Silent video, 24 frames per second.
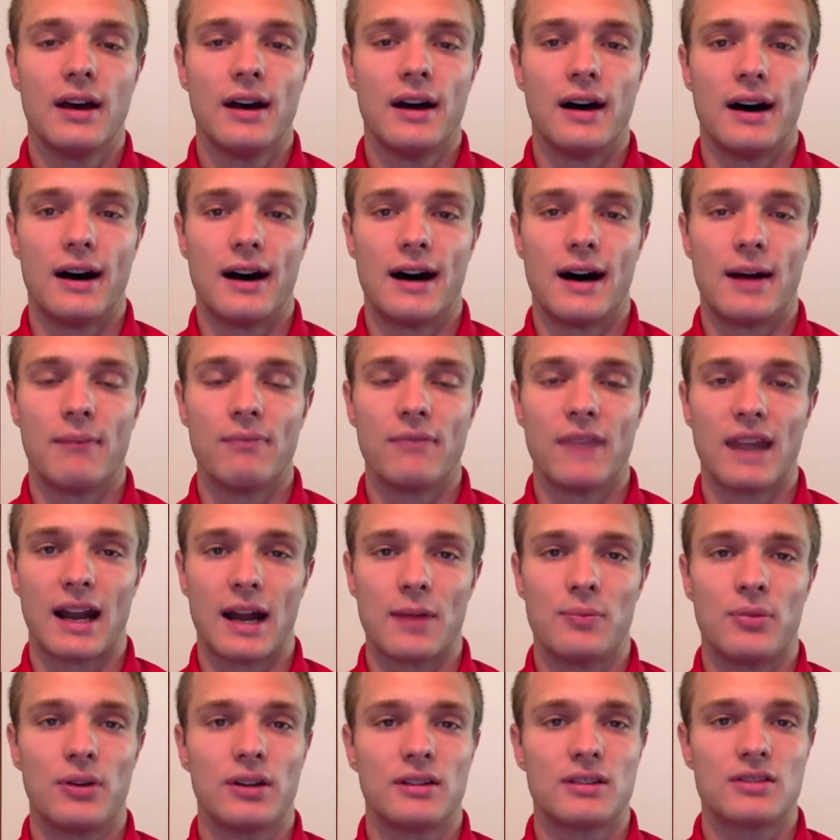And I
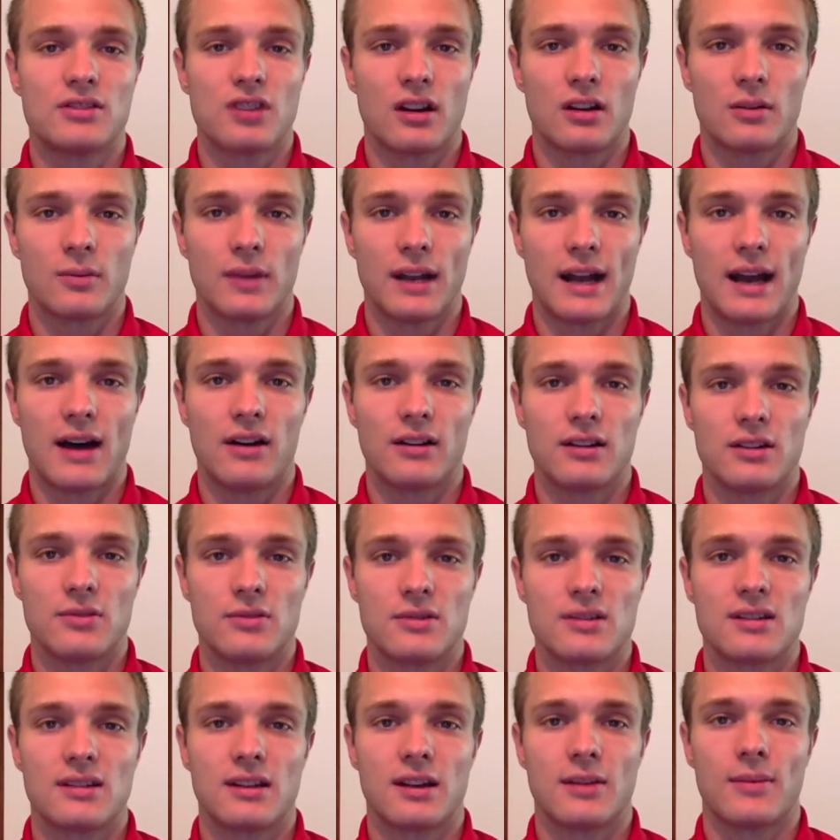picked a gentleman out. He
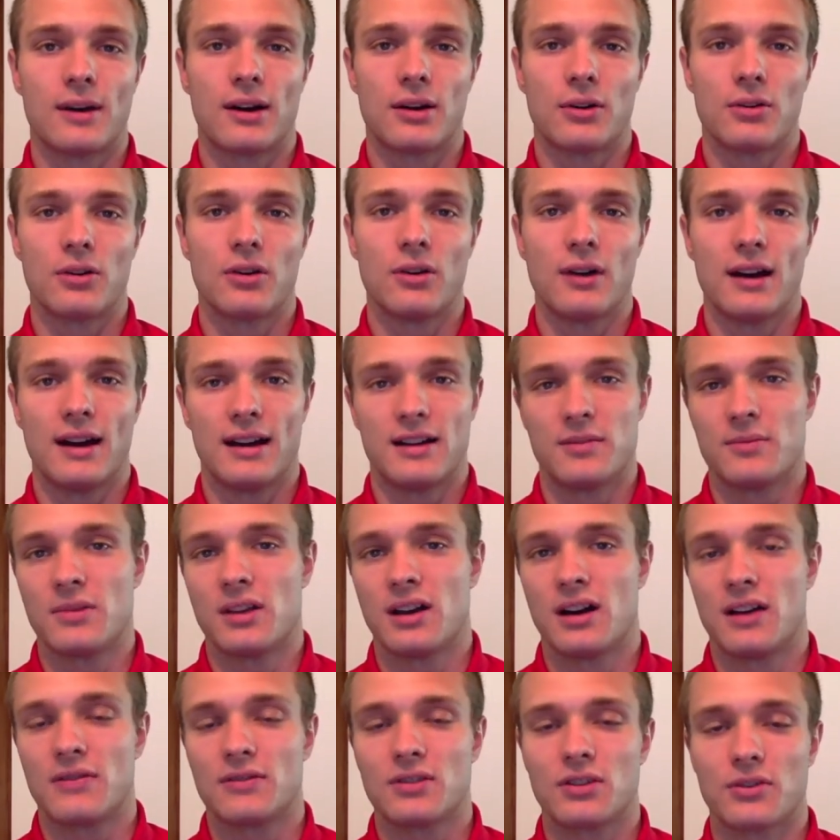was sitting about a row ahead of me
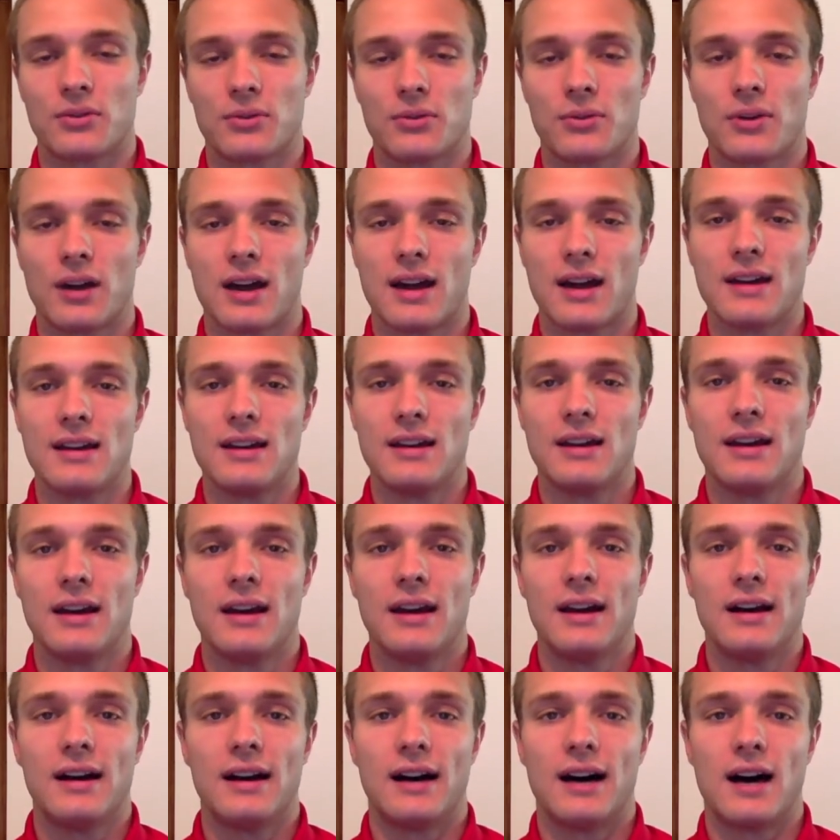off to the right.
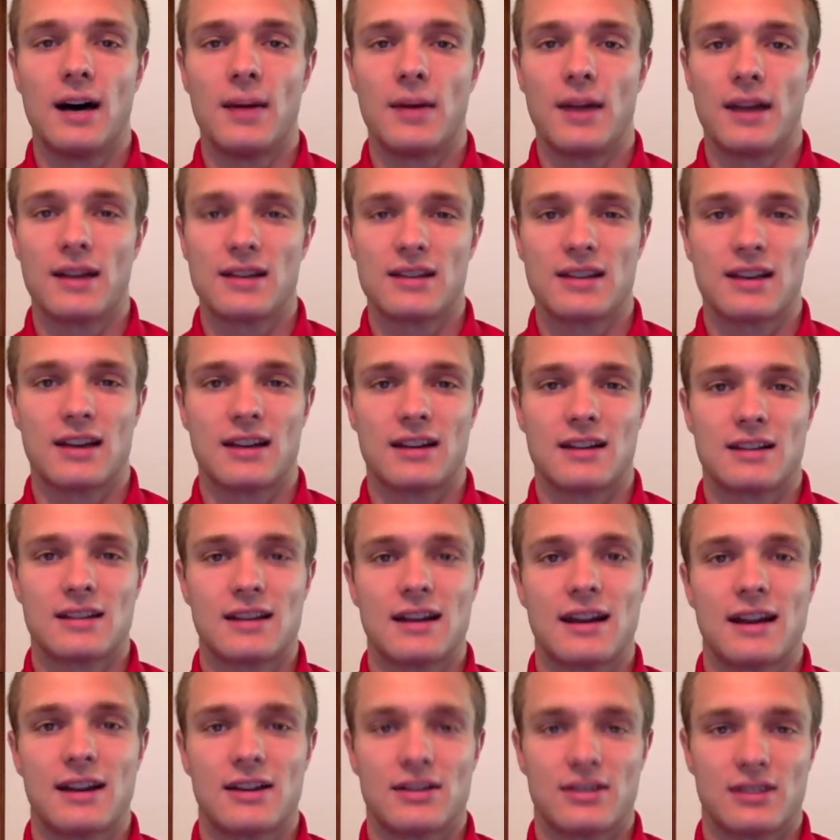And I just kind of
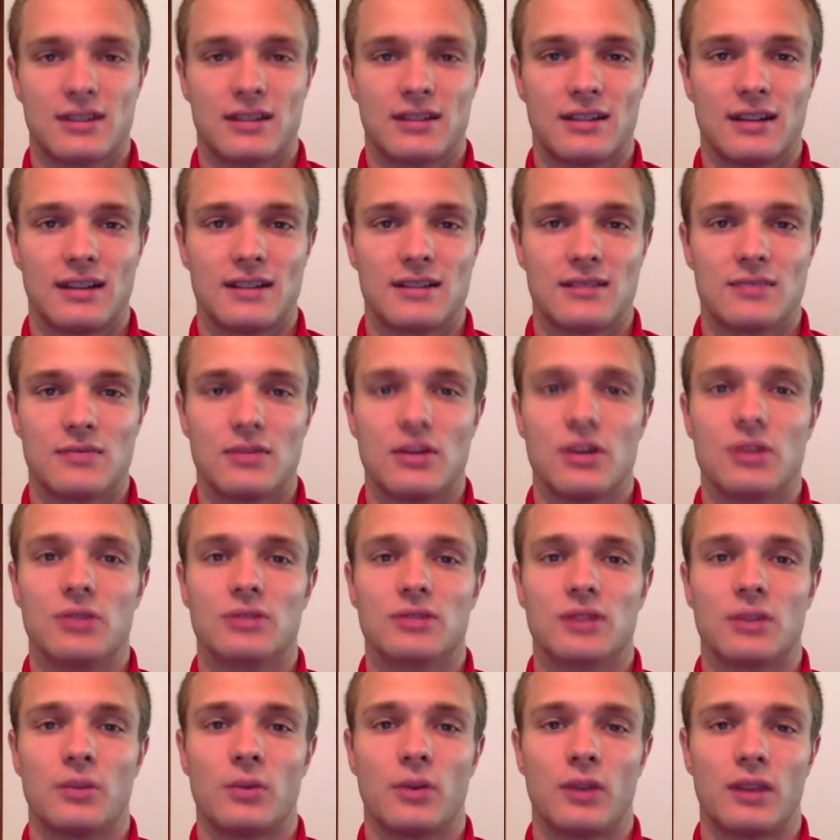decided I was going to take some notes
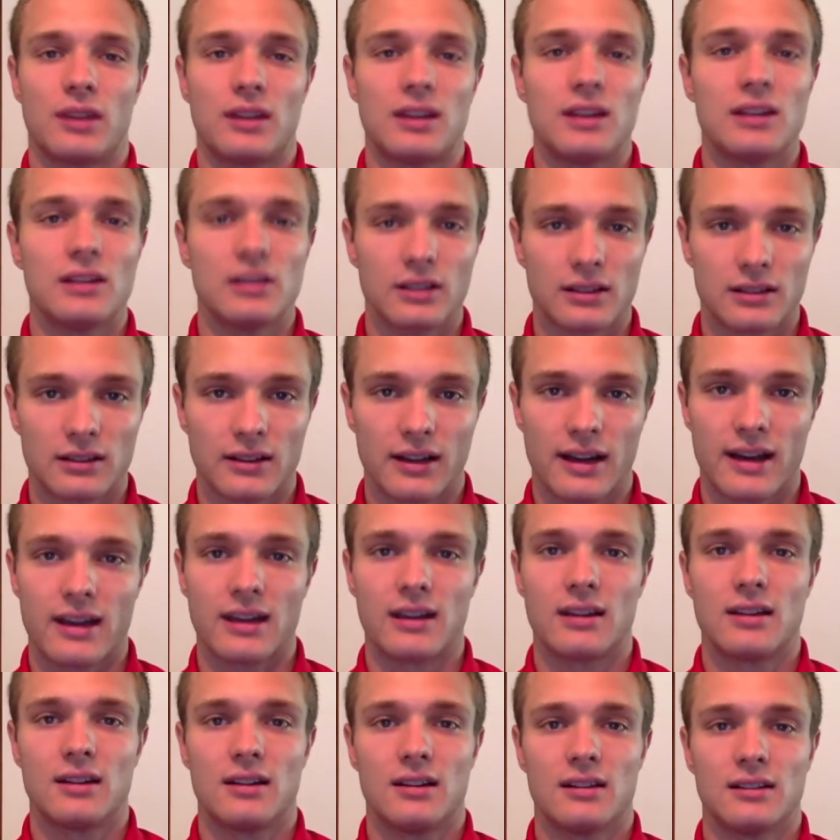on what he looked
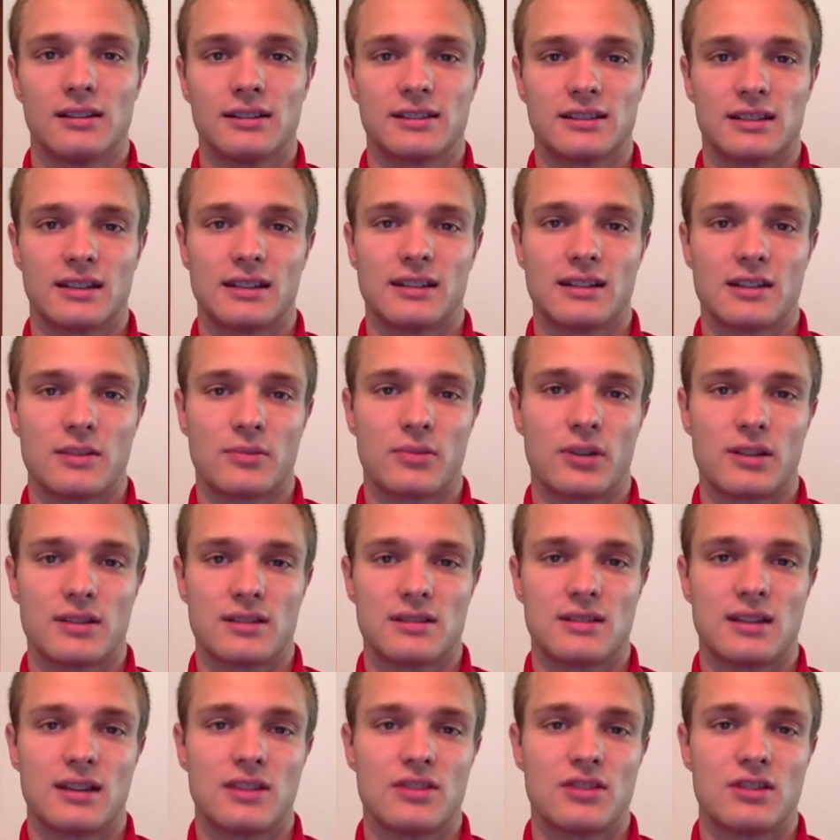like listening to the
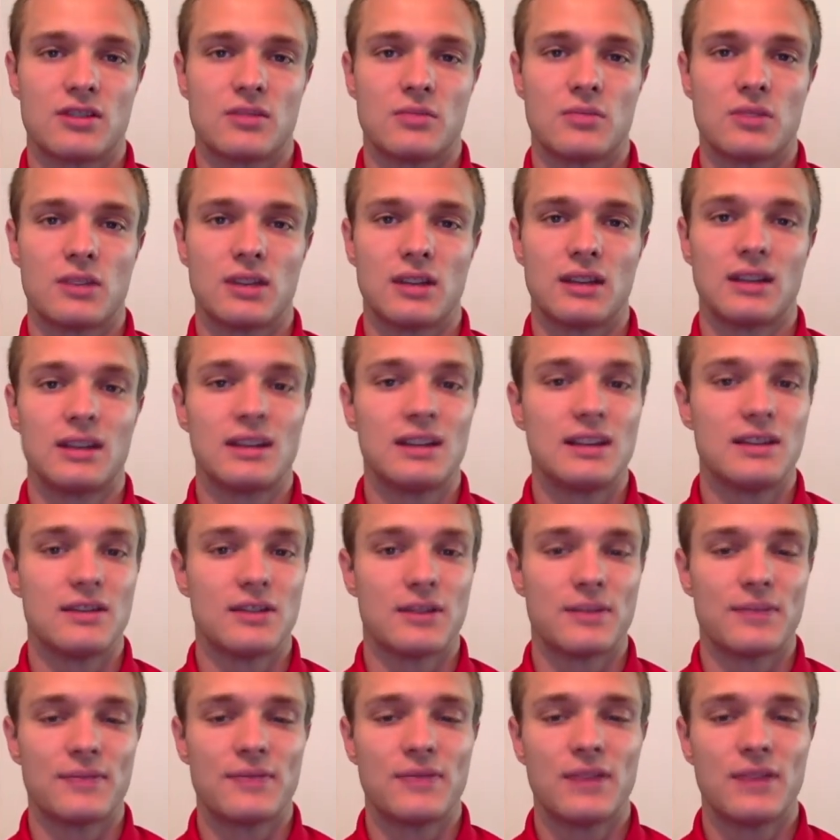presentation being given.